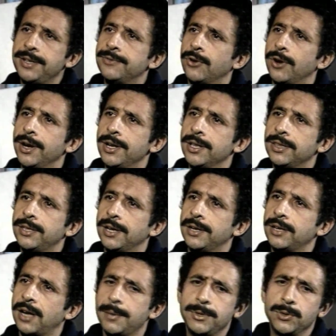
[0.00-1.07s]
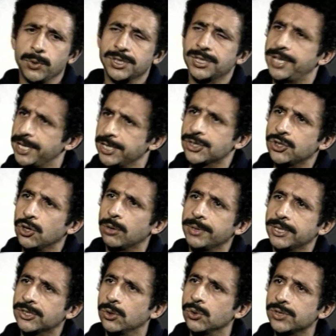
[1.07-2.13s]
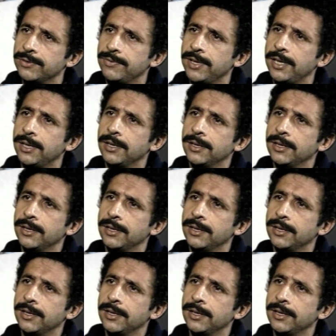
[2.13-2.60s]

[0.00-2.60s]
for Indian theater, I mean, was it his job exclusively?